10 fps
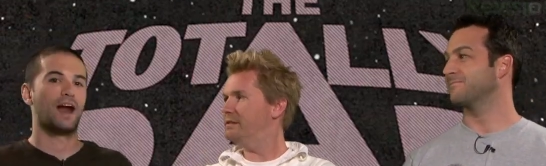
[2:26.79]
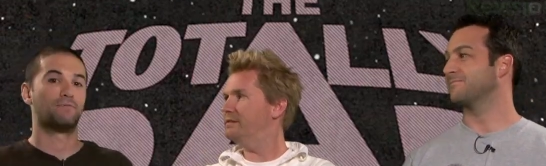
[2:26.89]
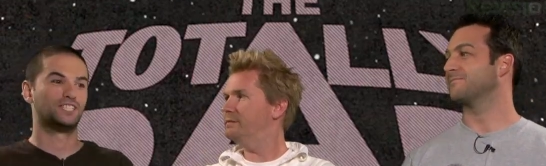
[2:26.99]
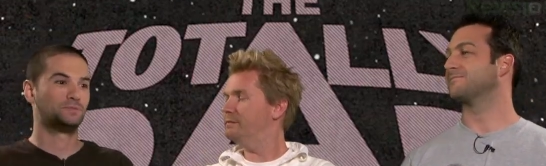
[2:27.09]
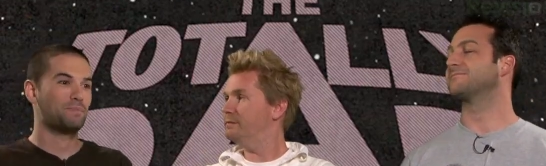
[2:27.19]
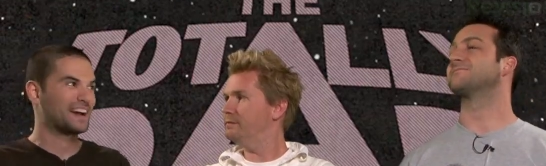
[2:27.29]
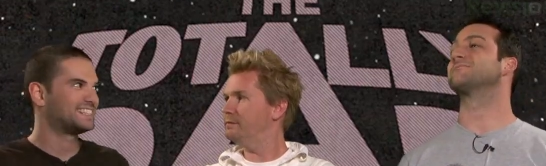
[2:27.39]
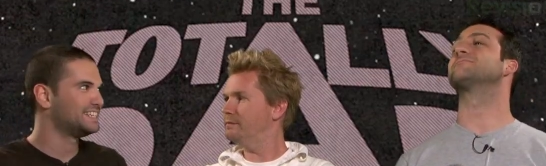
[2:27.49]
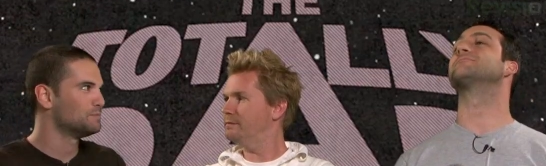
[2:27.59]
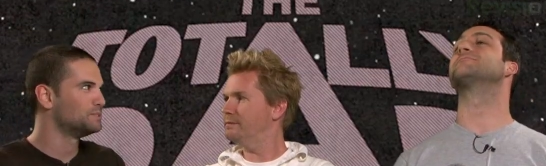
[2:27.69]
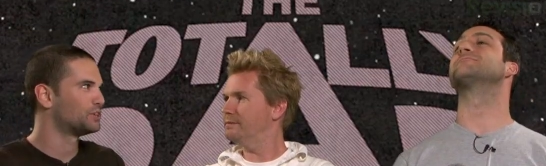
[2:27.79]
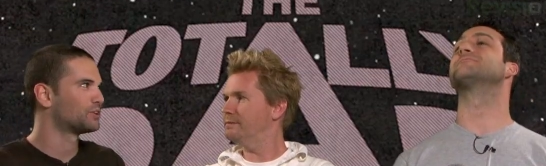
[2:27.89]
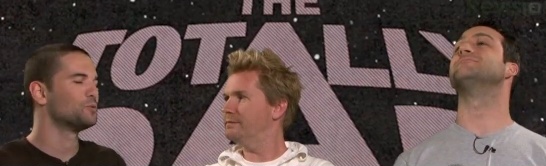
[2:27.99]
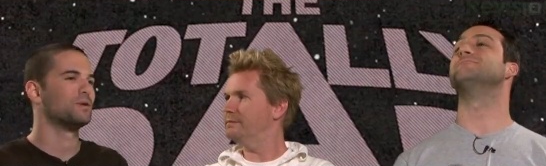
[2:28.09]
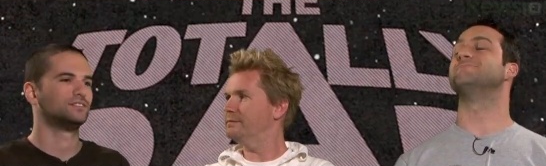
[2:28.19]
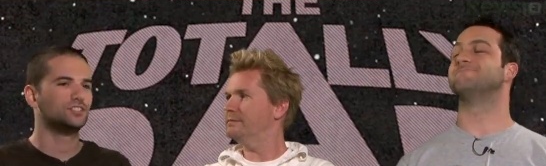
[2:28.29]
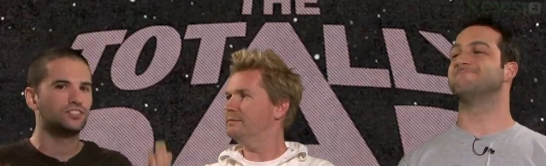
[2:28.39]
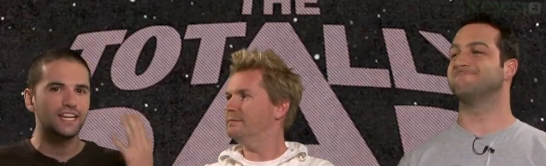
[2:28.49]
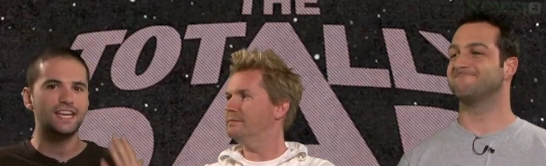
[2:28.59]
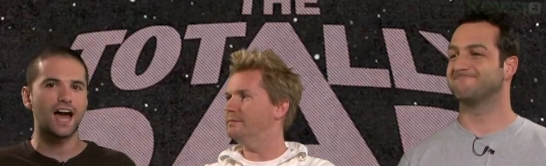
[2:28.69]
Speaker 1: Um, that I respected the material but mm -hmm.
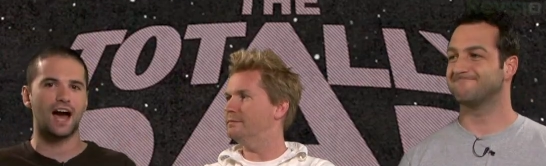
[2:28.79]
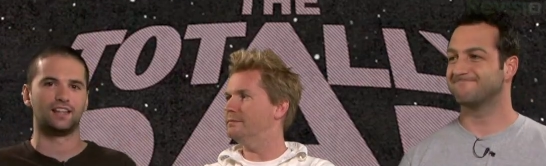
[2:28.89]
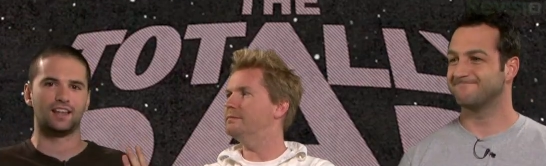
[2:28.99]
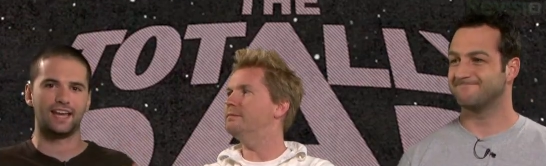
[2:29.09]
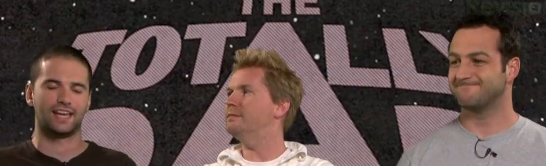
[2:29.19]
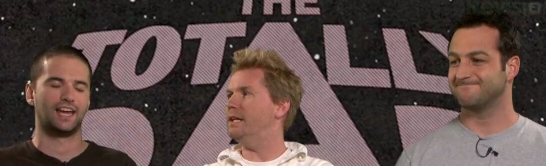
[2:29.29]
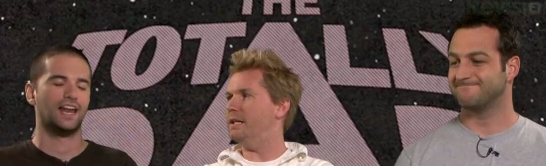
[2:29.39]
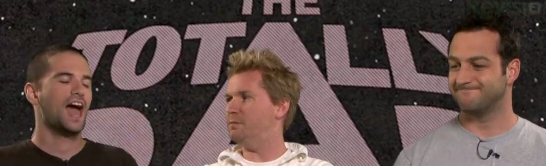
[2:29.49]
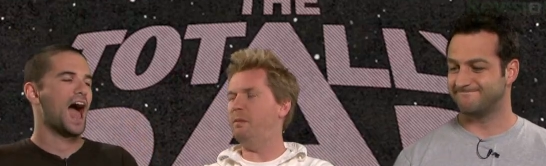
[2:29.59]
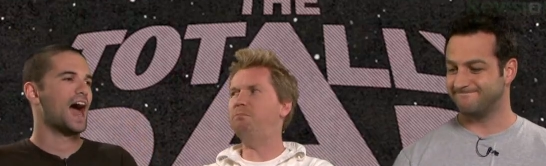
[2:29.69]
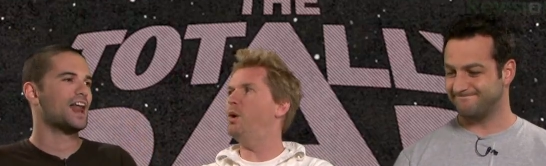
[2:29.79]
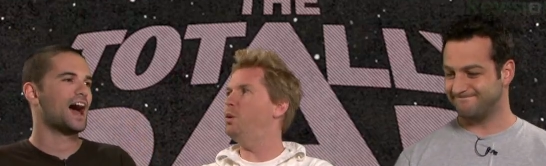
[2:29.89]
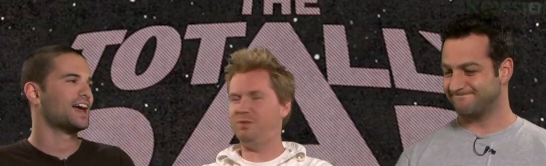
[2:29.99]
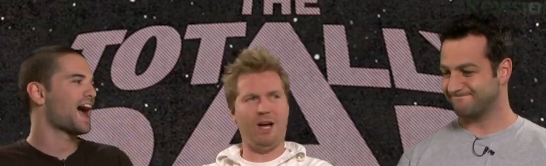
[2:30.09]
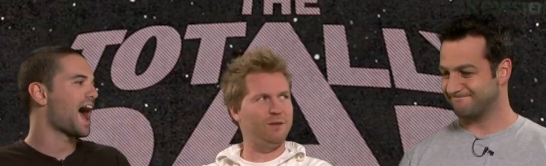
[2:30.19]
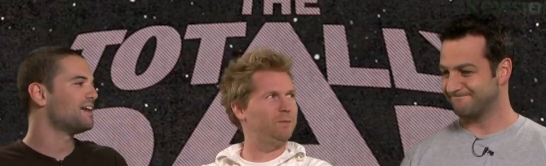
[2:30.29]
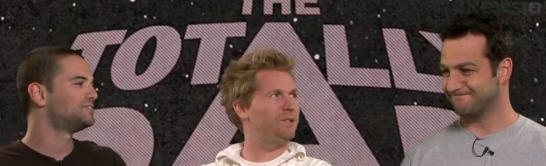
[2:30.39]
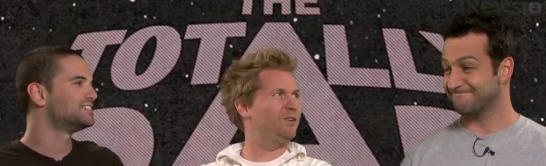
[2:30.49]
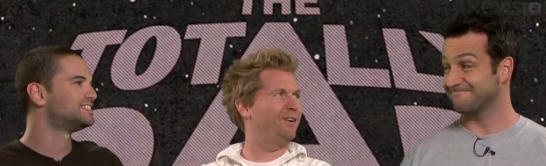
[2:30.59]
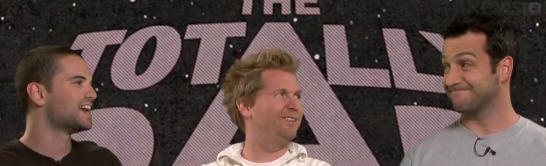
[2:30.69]
just mm-hmm. did not like it. Yes, and I
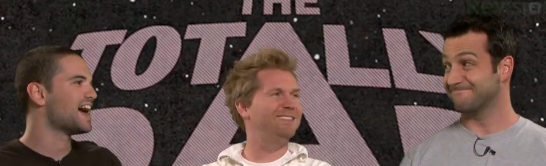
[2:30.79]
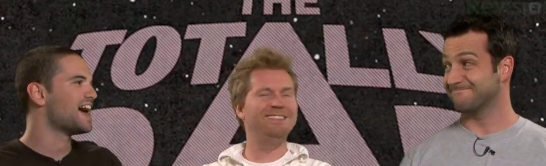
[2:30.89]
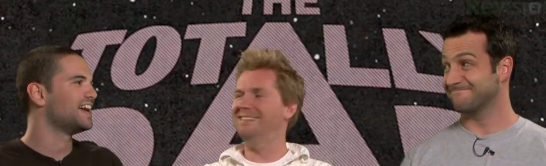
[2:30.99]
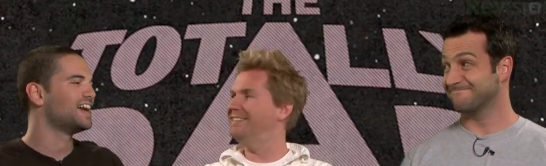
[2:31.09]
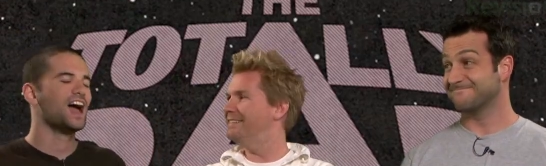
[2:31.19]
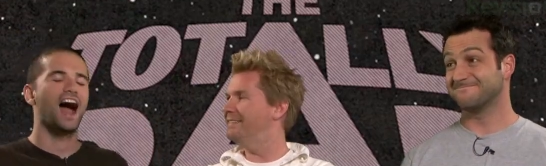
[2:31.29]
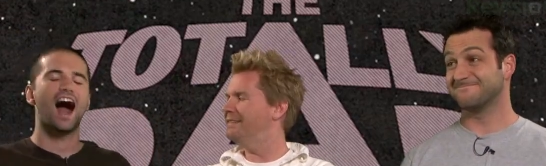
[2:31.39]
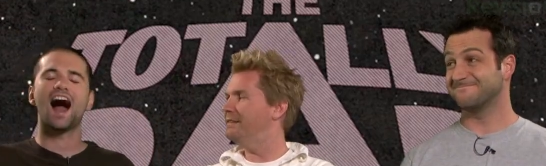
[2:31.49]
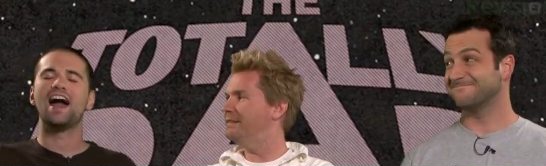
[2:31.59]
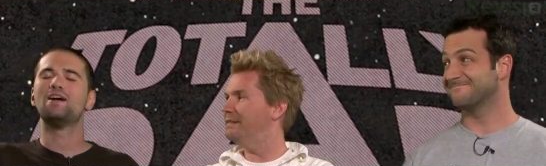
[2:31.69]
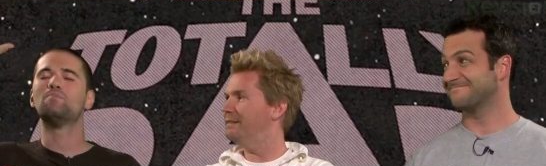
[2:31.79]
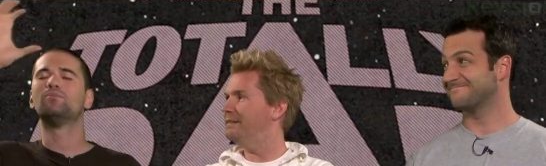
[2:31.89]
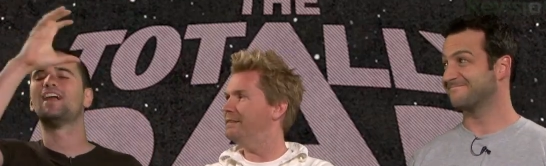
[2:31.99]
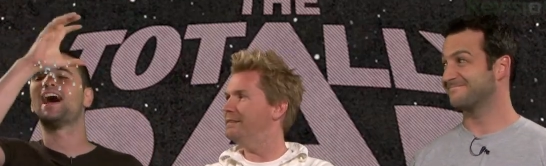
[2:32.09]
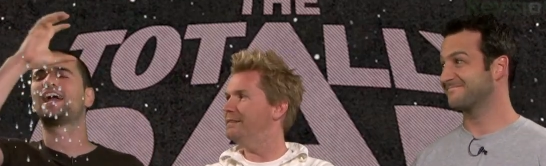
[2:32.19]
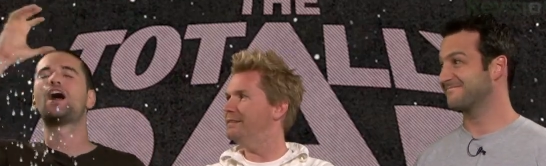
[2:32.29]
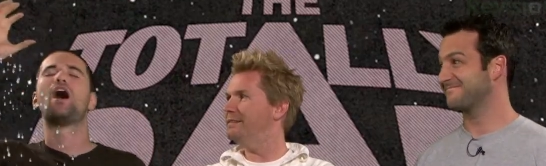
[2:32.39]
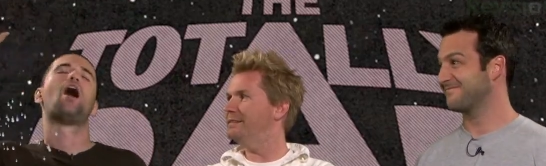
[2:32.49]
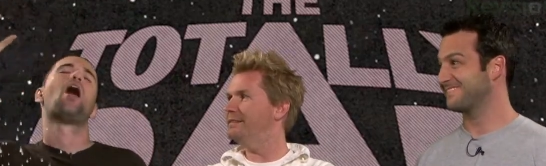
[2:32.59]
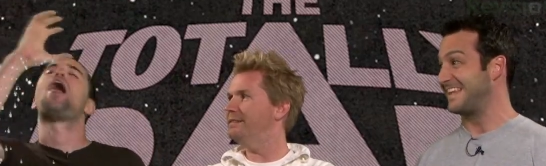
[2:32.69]
have to say, mm -hmm. I am
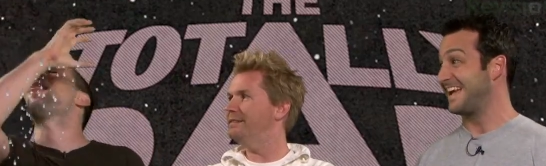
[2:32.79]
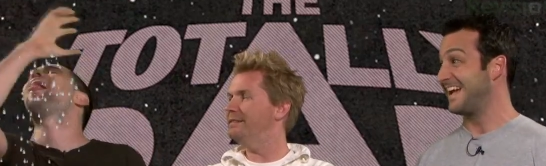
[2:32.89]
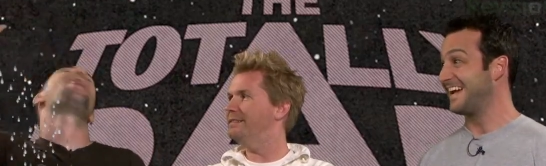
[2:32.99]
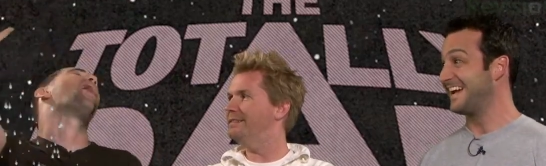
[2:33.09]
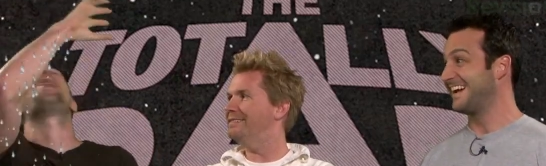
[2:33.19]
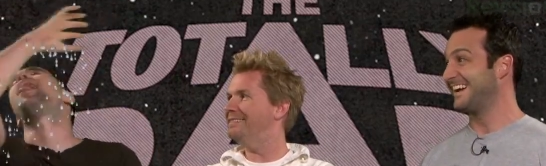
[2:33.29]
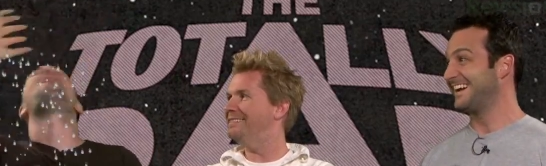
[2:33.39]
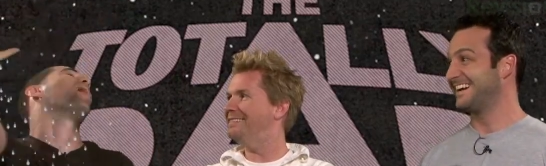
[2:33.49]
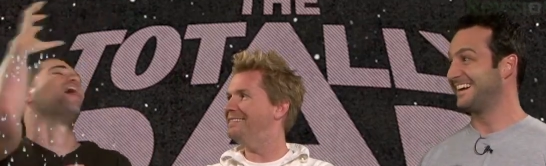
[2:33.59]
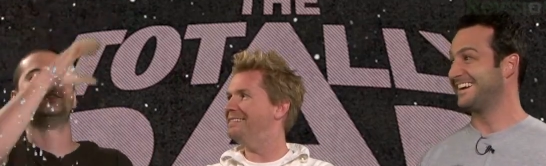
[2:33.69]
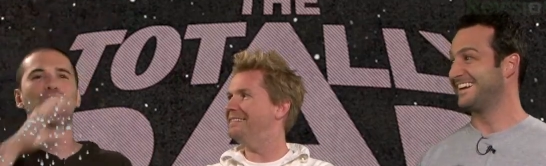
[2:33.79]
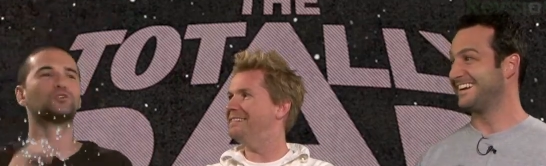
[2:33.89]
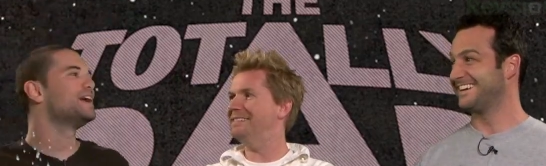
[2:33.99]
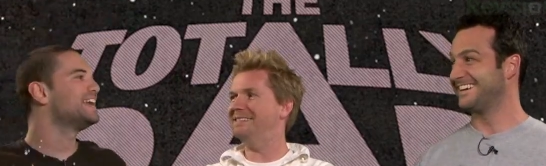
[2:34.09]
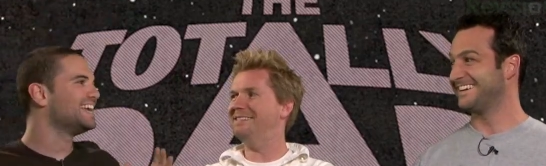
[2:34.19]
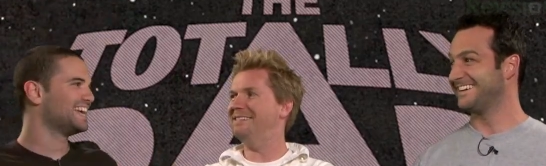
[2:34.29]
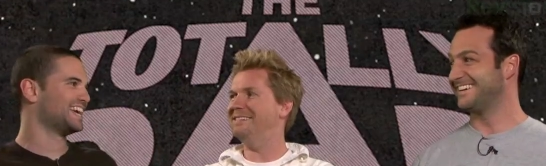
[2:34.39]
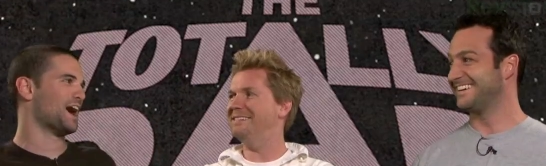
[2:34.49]
like ah, drinking